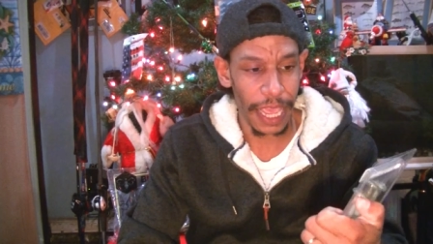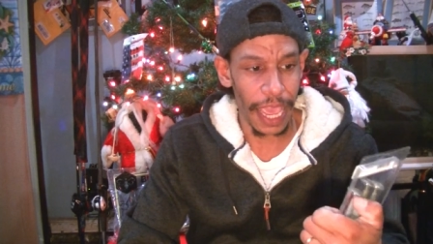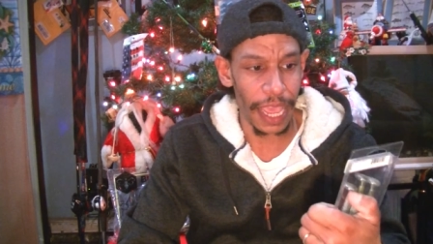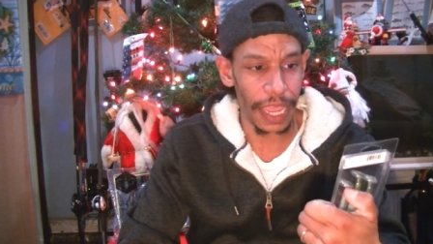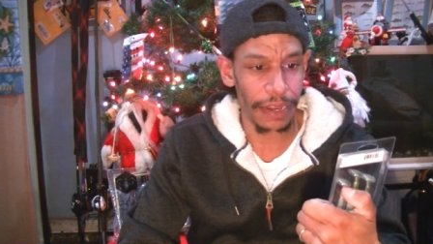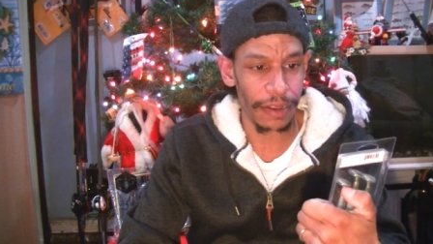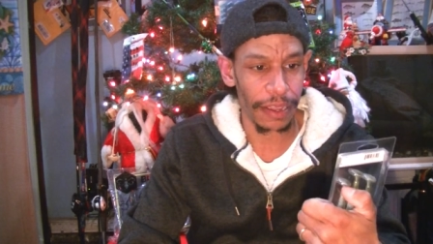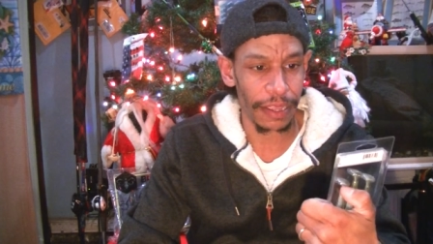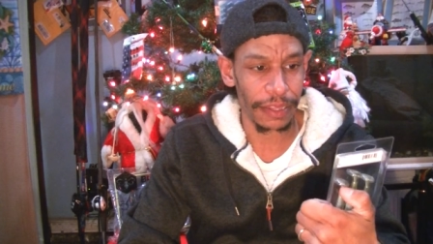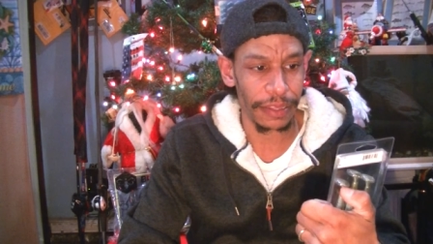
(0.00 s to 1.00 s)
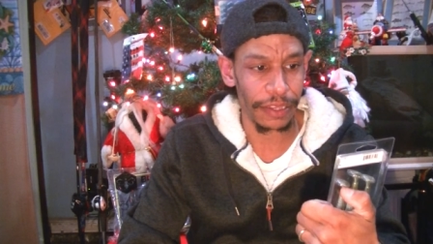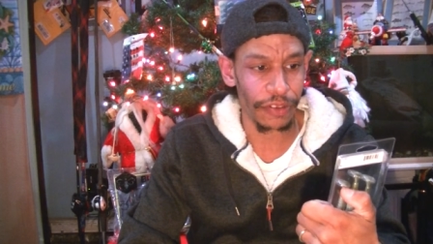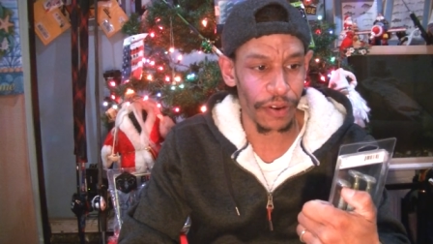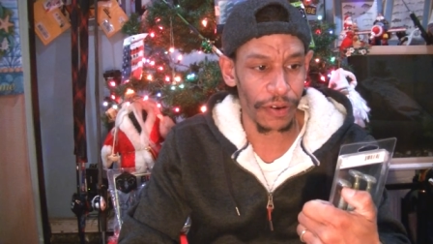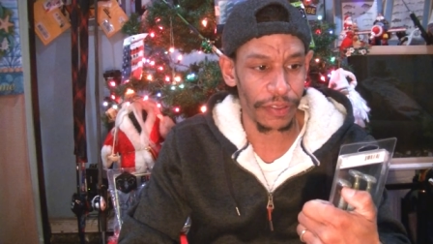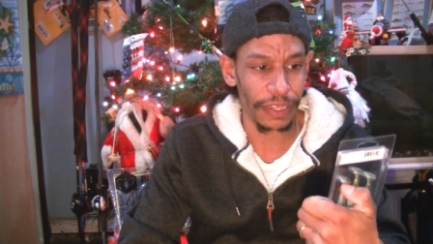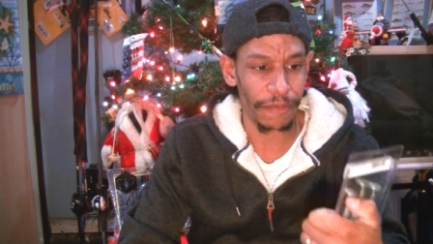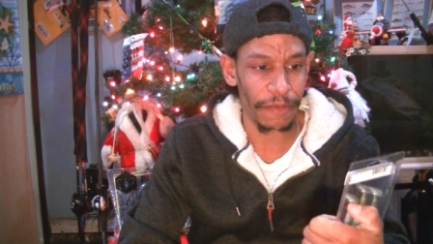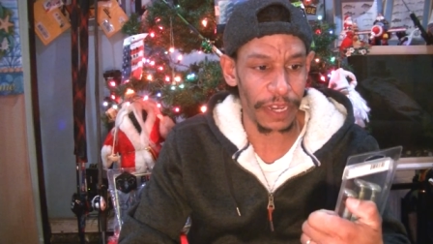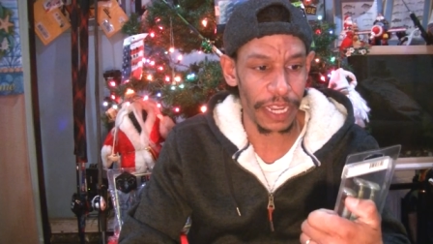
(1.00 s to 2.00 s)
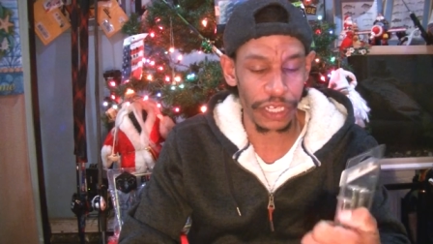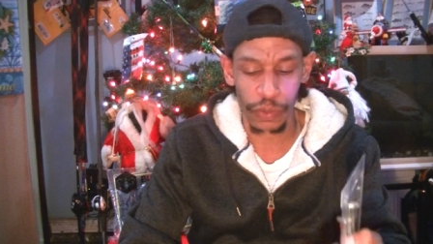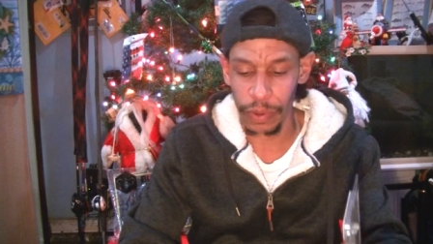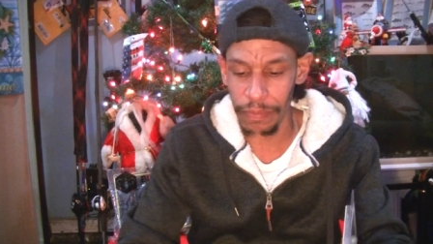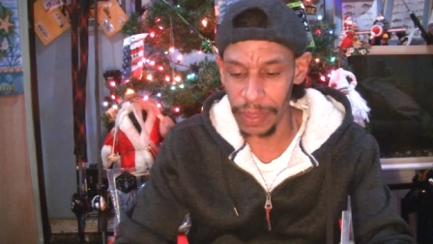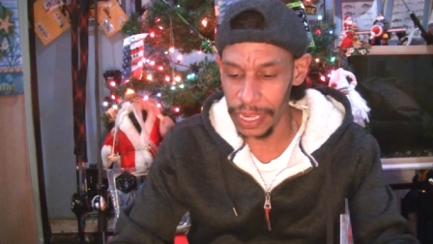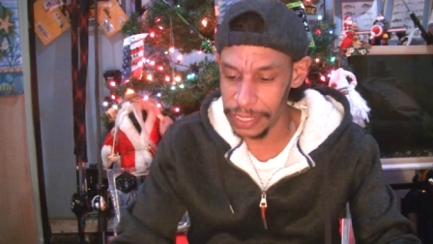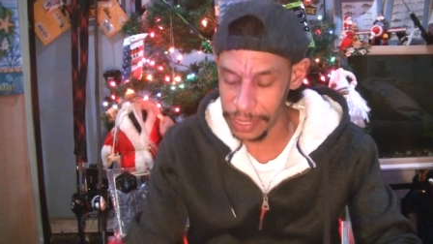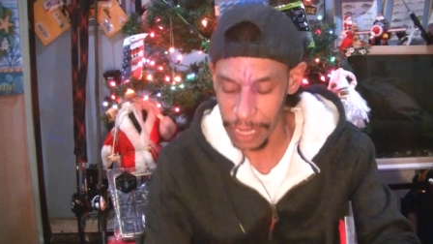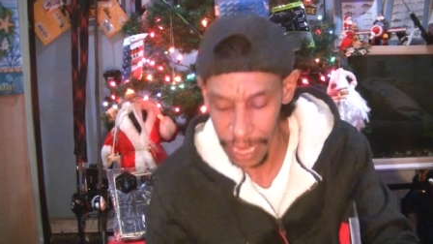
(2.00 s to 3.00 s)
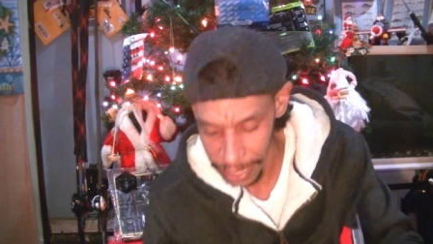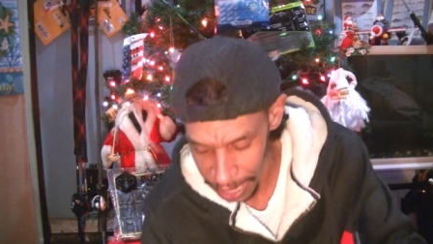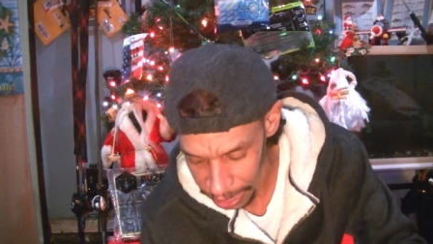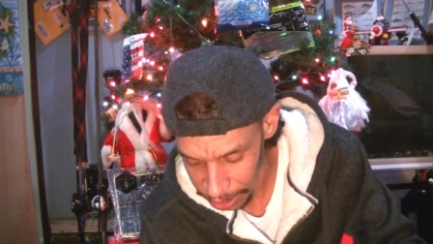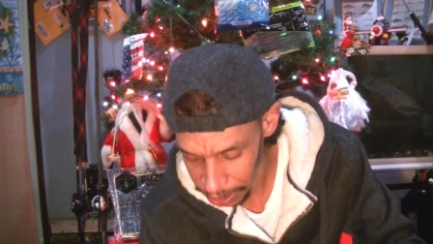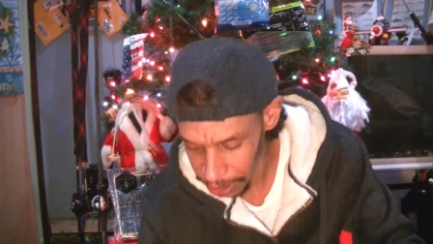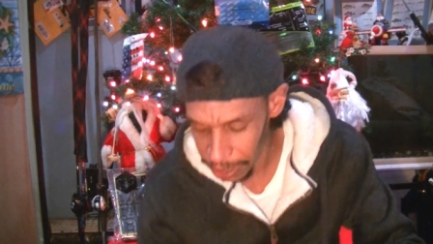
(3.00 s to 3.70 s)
and uh, these are the finesse swim baits. I got